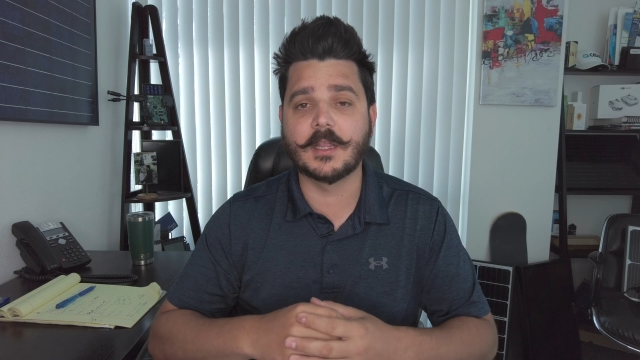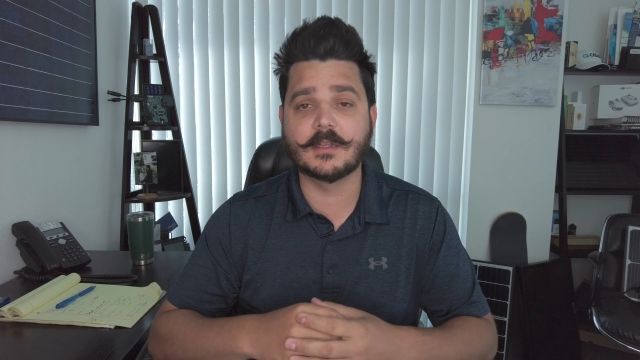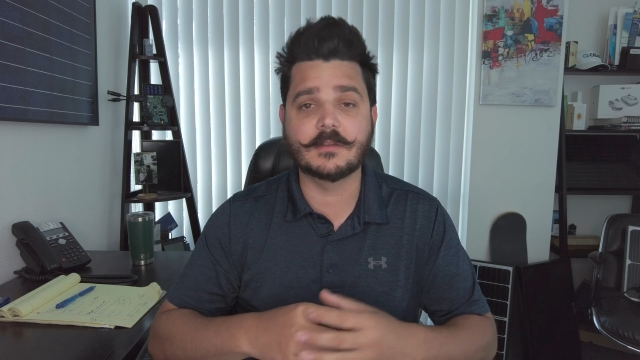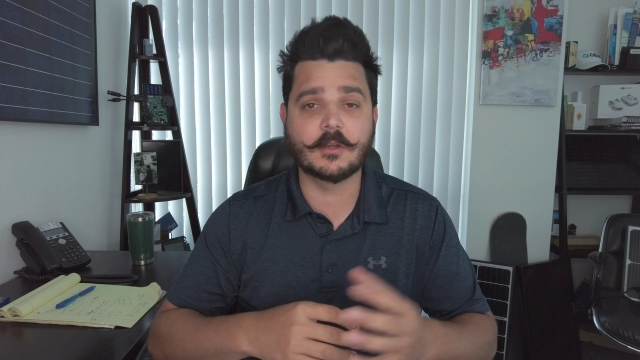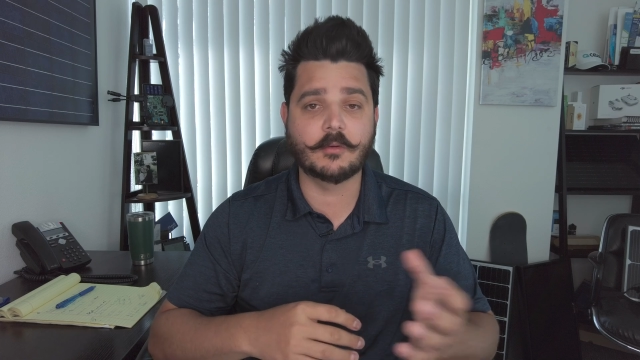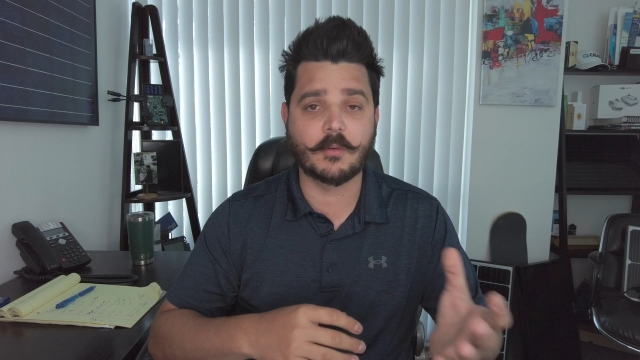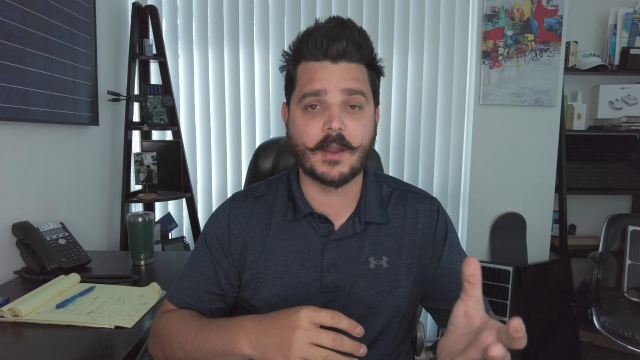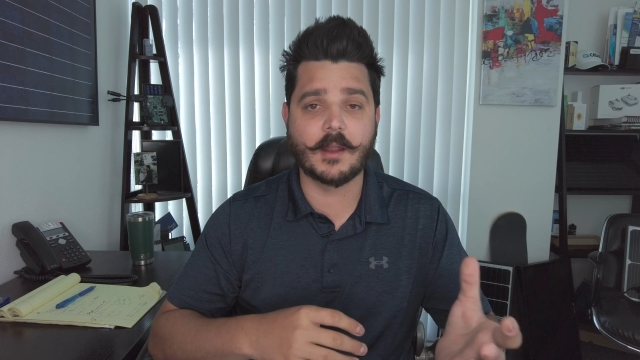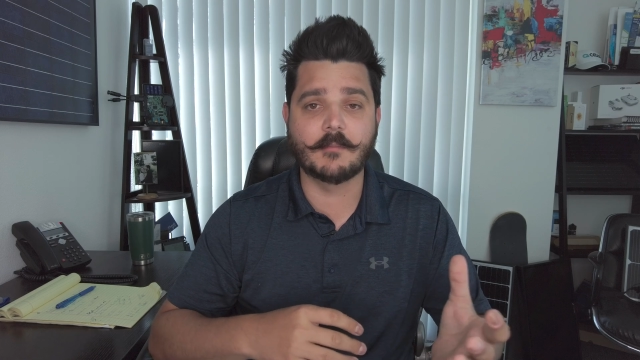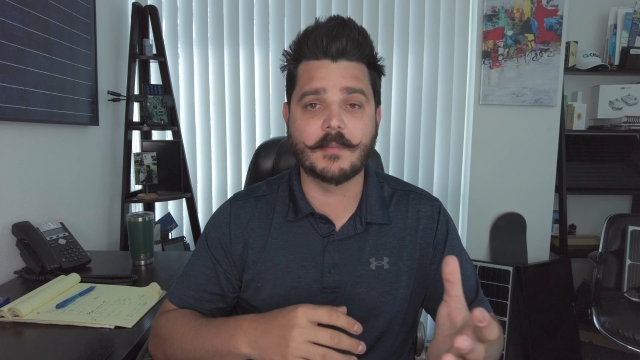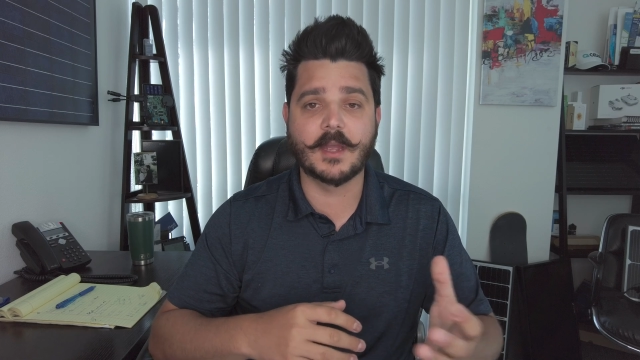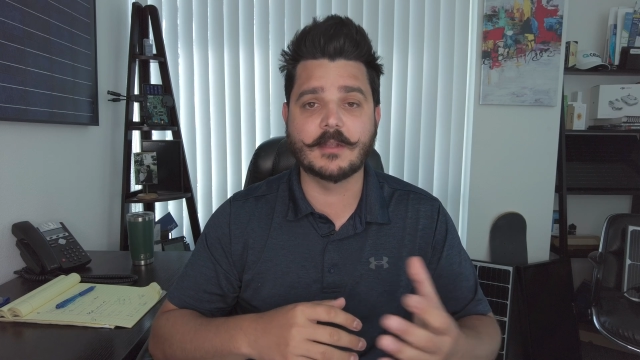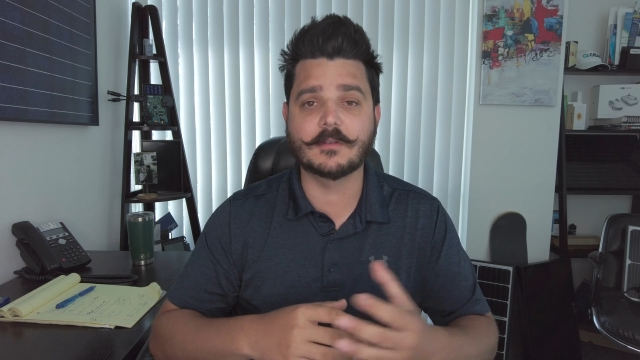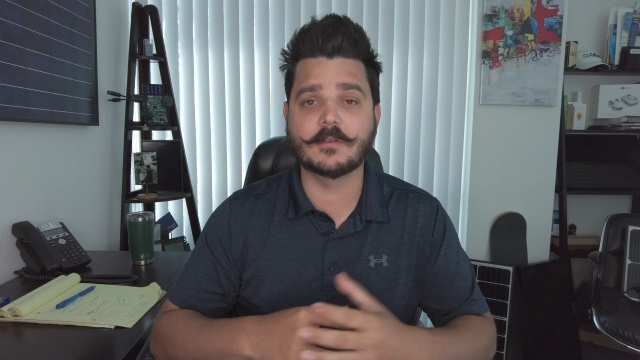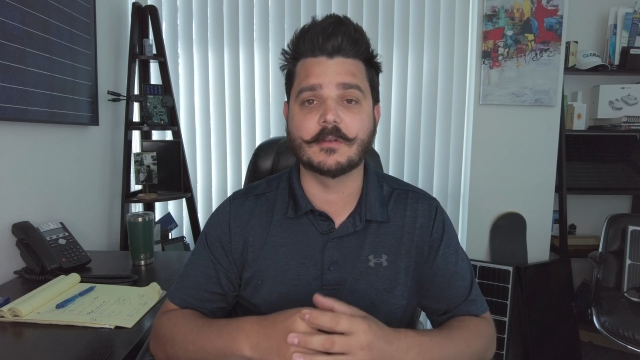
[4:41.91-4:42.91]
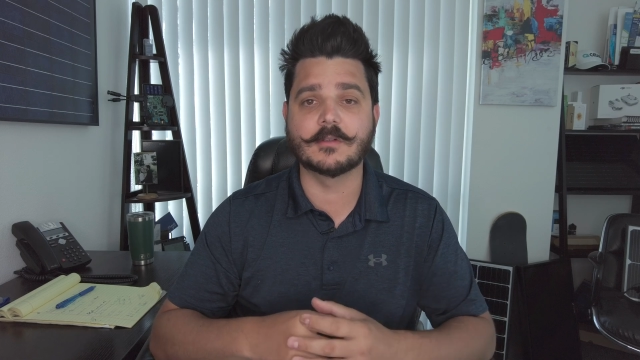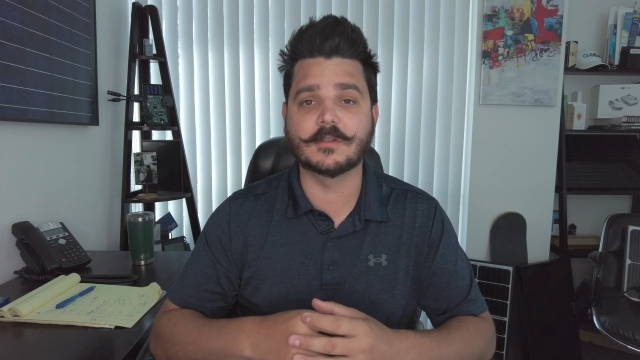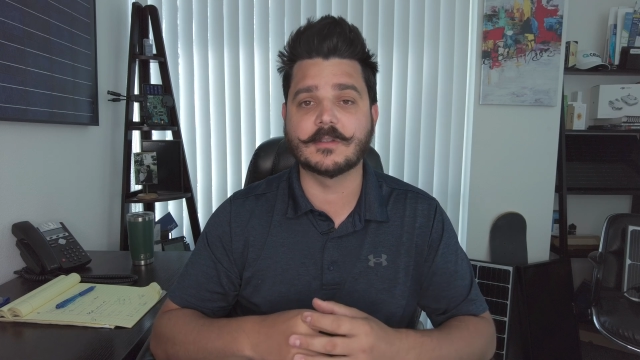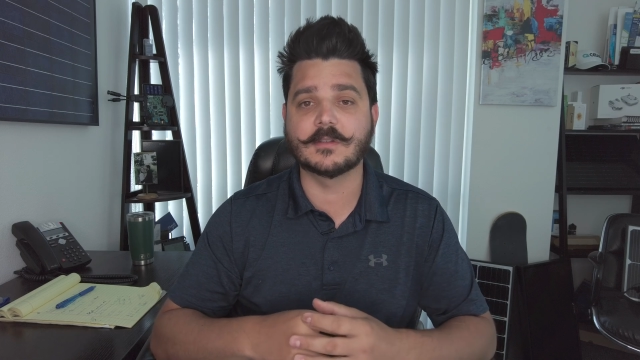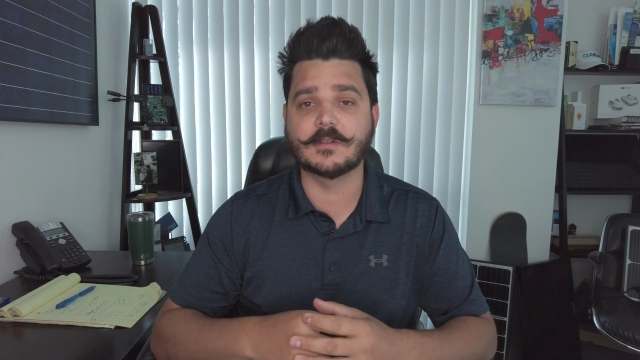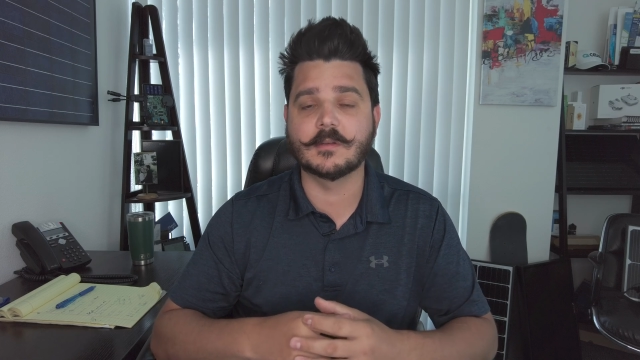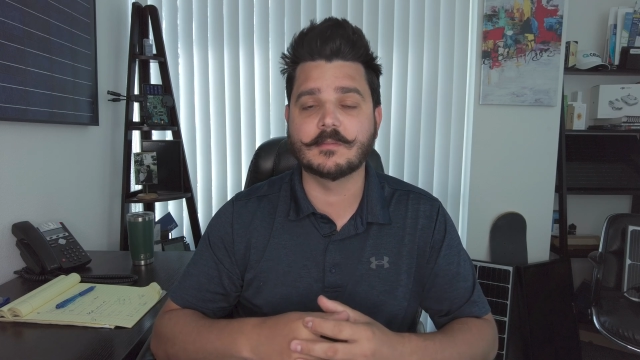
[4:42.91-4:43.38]
It's a ground mount solar
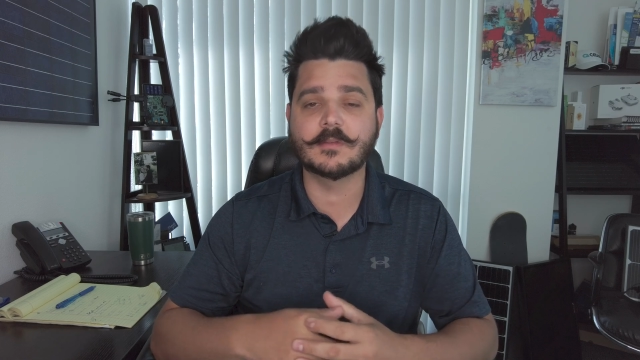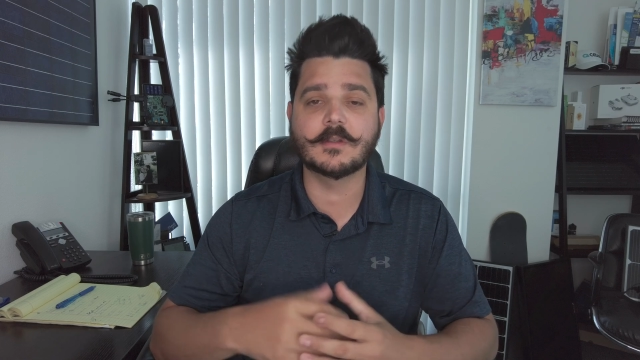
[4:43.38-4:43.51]
system,